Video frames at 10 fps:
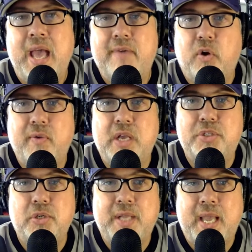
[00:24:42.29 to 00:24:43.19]
Have a great
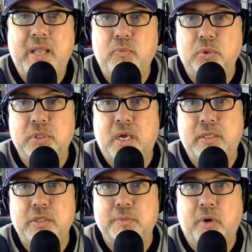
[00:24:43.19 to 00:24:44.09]
rest of your day. We'll talk
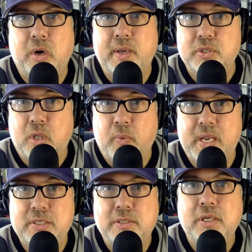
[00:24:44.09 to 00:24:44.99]
to you tomorrow. And as
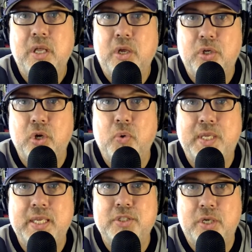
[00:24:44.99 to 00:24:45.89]
always, go
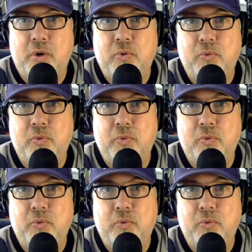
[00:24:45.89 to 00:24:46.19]
Kings, go.